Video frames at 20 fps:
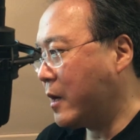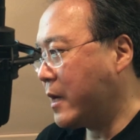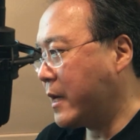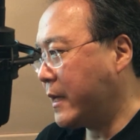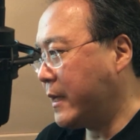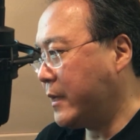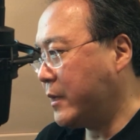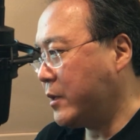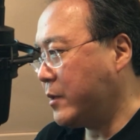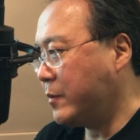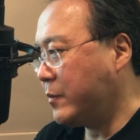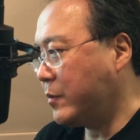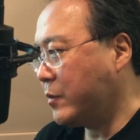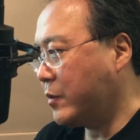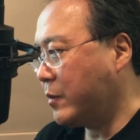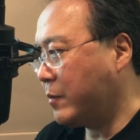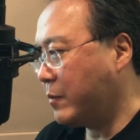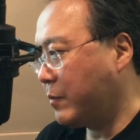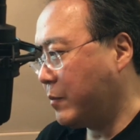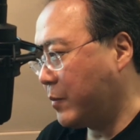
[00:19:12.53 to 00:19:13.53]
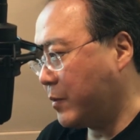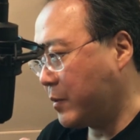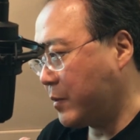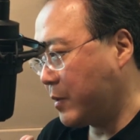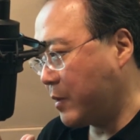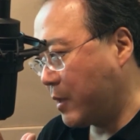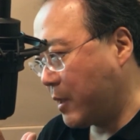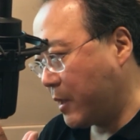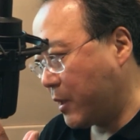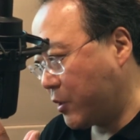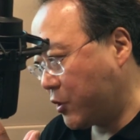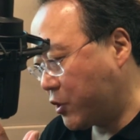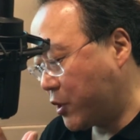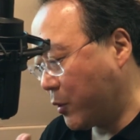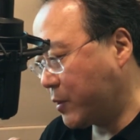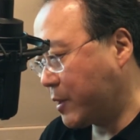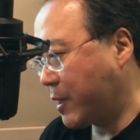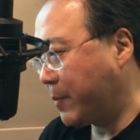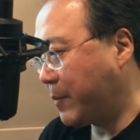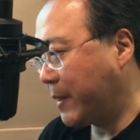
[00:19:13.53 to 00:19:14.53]
He
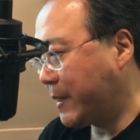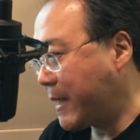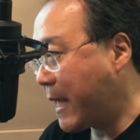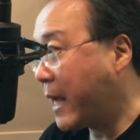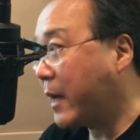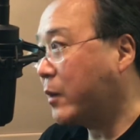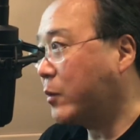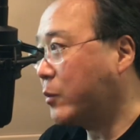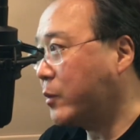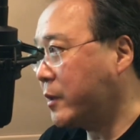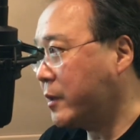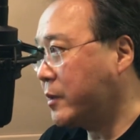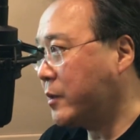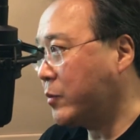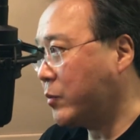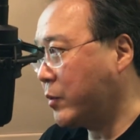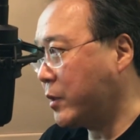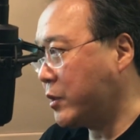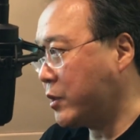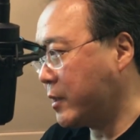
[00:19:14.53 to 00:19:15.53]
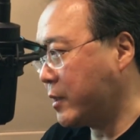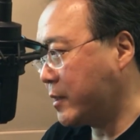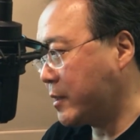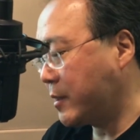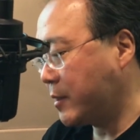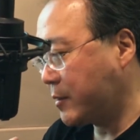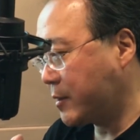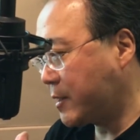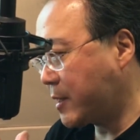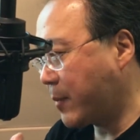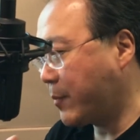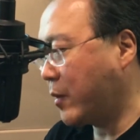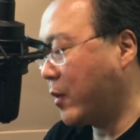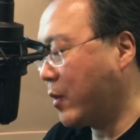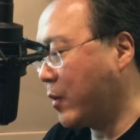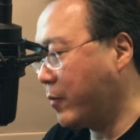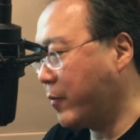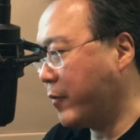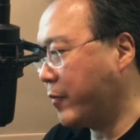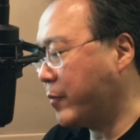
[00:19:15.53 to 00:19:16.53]
shows up at Tanglewood, which is the summer
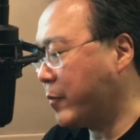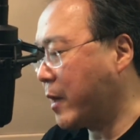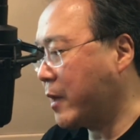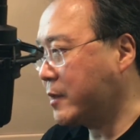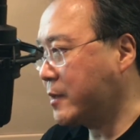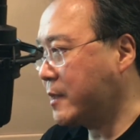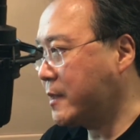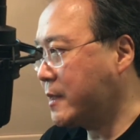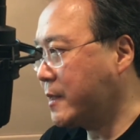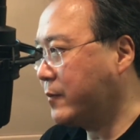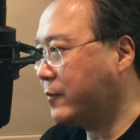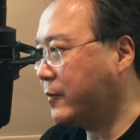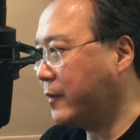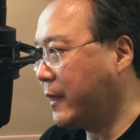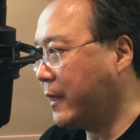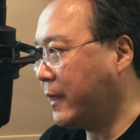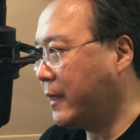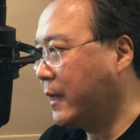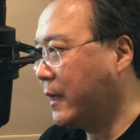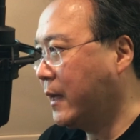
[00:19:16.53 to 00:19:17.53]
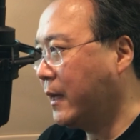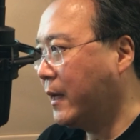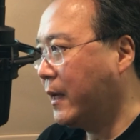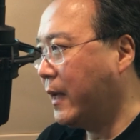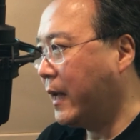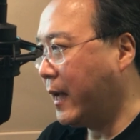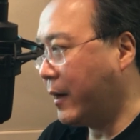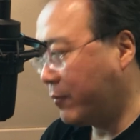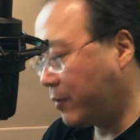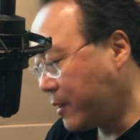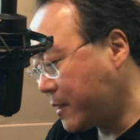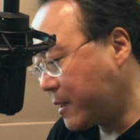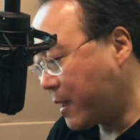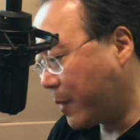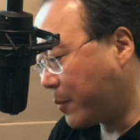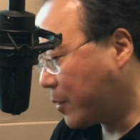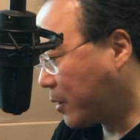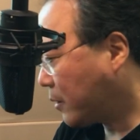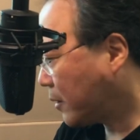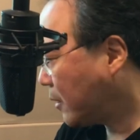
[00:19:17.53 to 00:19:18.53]
home of the Boston Symphony, every
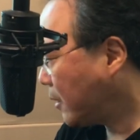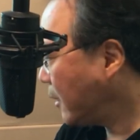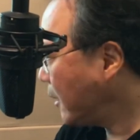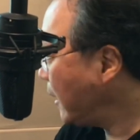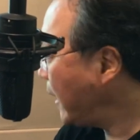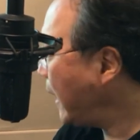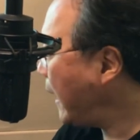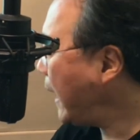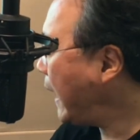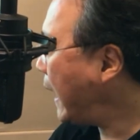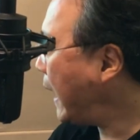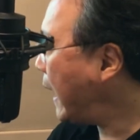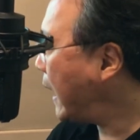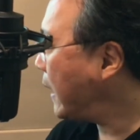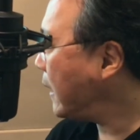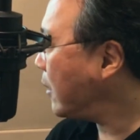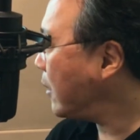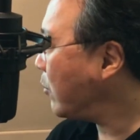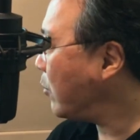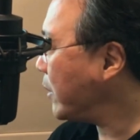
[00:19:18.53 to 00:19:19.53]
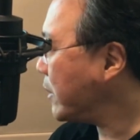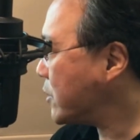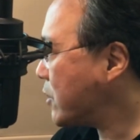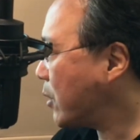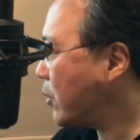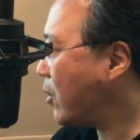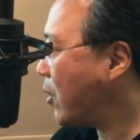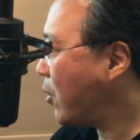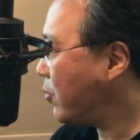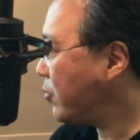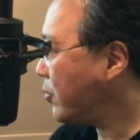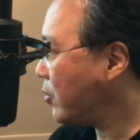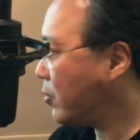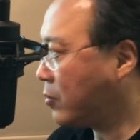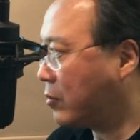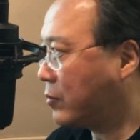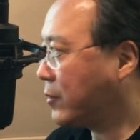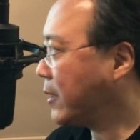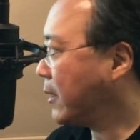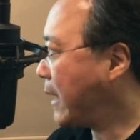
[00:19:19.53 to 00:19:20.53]
summer, and
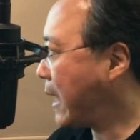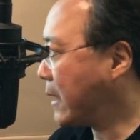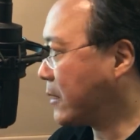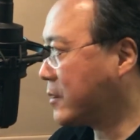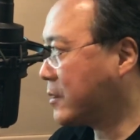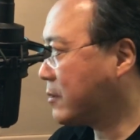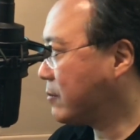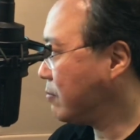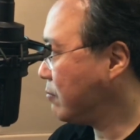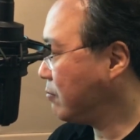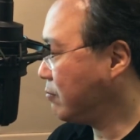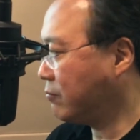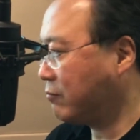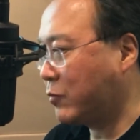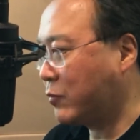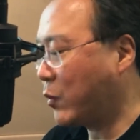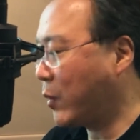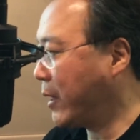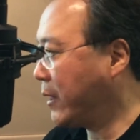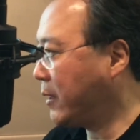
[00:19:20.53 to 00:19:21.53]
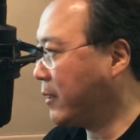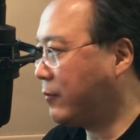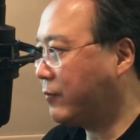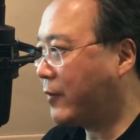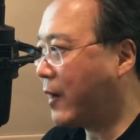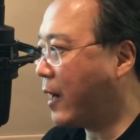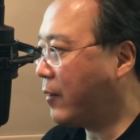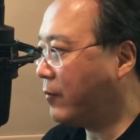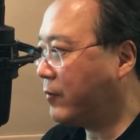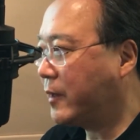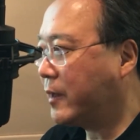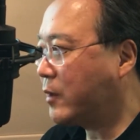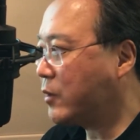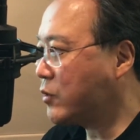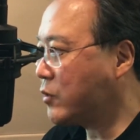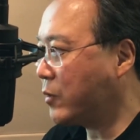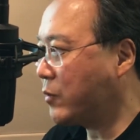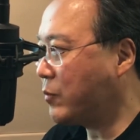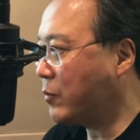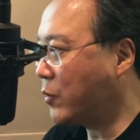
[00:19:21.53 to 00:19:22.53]
over the last 25
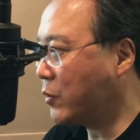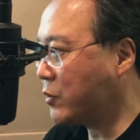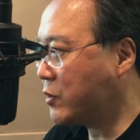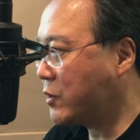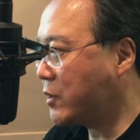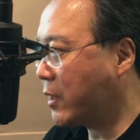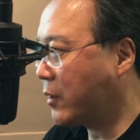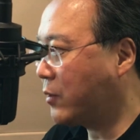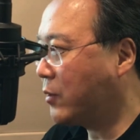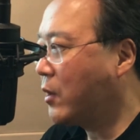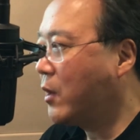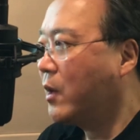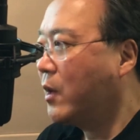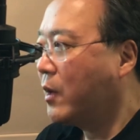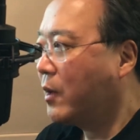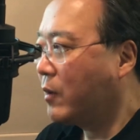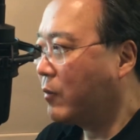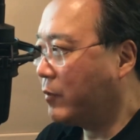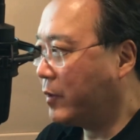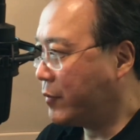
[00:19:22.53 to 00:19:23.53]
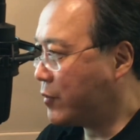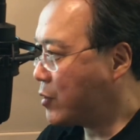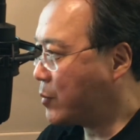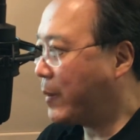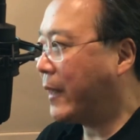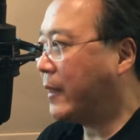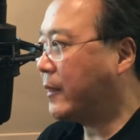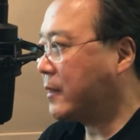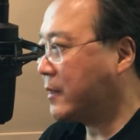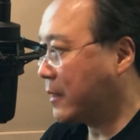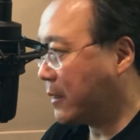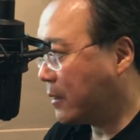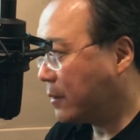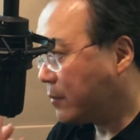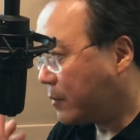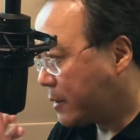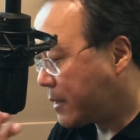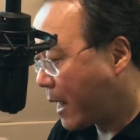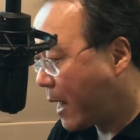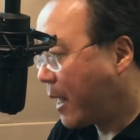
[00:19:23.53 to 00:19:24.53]
years or so, we've spent
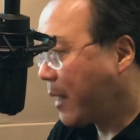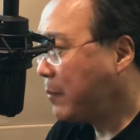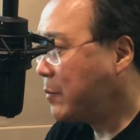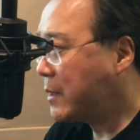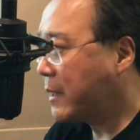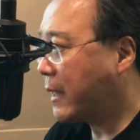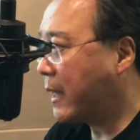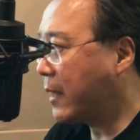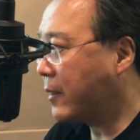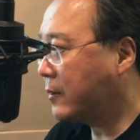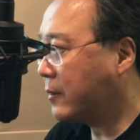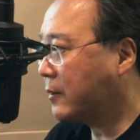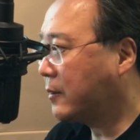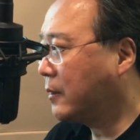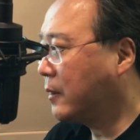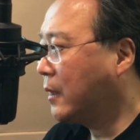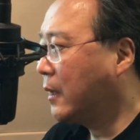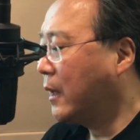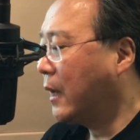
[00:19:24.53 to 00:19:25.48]
time together,